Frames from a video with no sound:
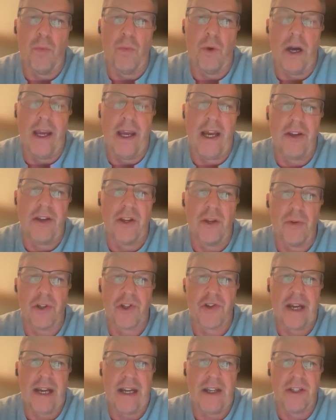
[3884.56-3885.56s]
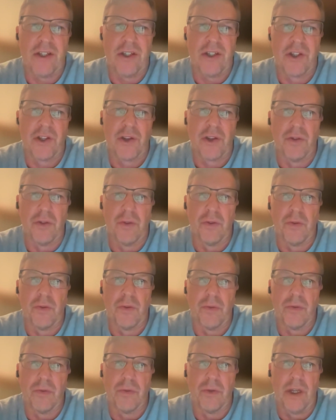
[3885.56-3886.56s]
why aren't you attracted
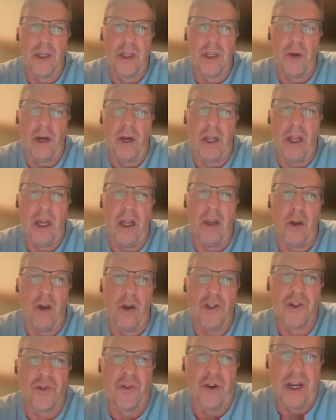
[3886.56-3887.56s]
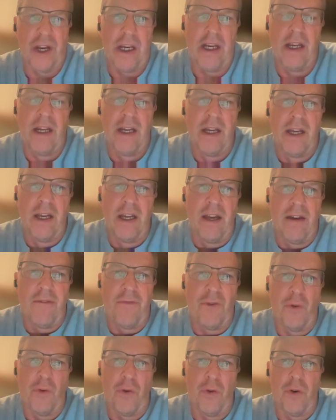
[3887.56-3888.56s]
to, a lottery
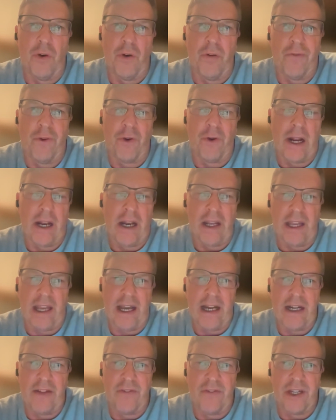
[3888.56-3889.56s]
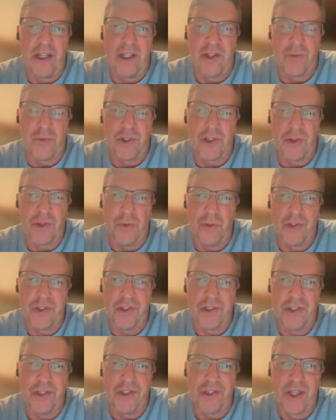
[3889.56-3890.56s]
for allocating these
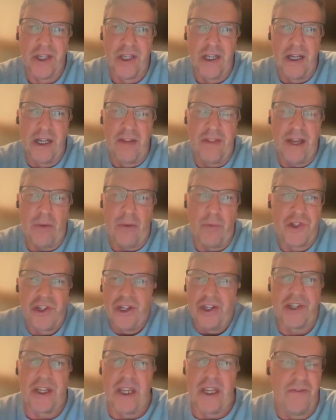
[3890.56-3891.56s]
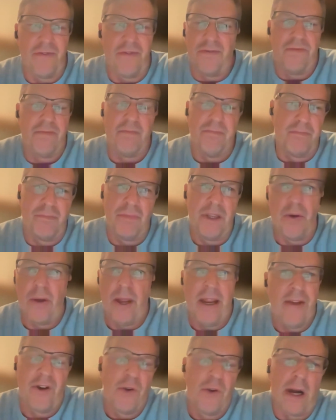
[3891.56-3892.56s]
resources that would just give,
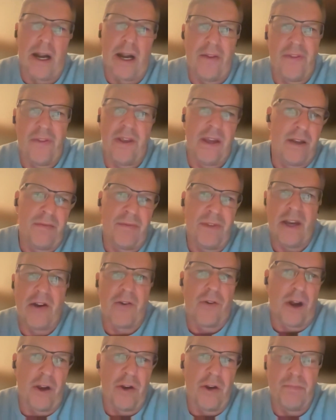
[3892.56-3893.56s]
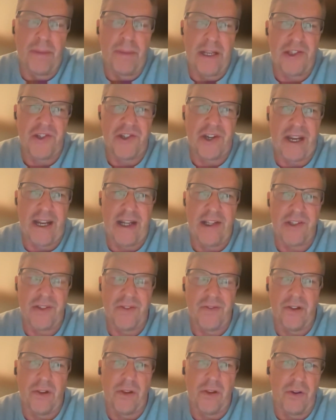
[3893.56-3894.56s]
everyone their own best
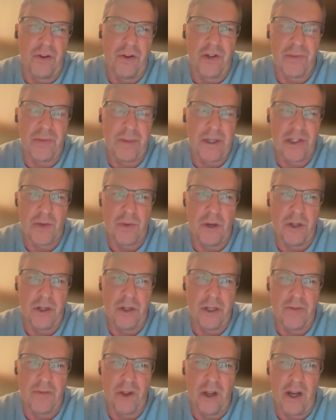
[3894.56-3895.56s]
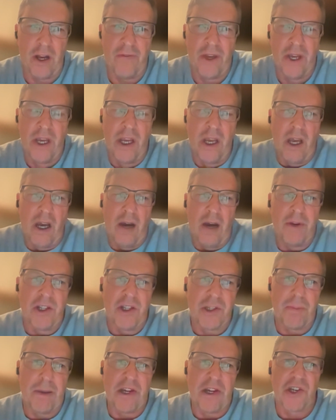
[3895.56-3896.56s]
chance of the longest, best quality of life? I mean,
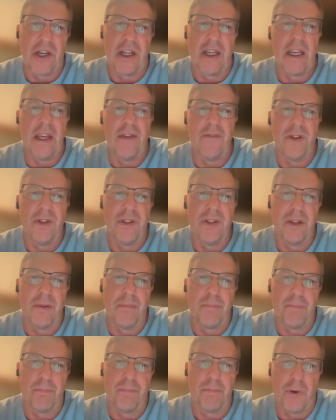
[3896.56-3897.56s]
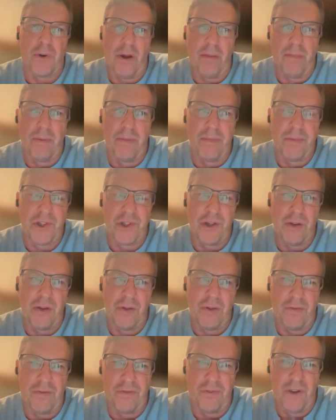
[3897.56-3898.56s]
especially given the problems
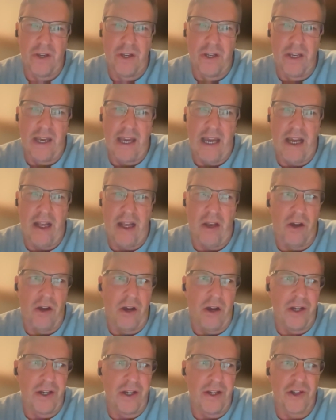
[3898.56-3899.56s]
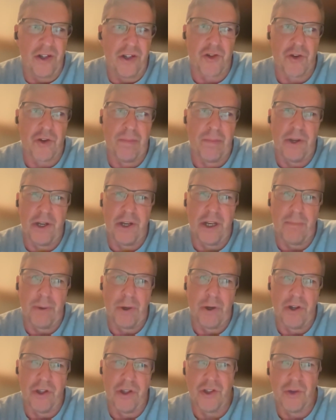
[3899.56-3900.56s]
you've outlined in attributing
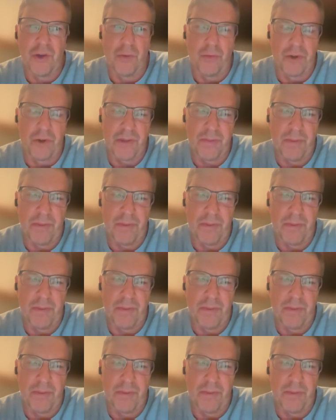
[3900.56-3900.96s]
personal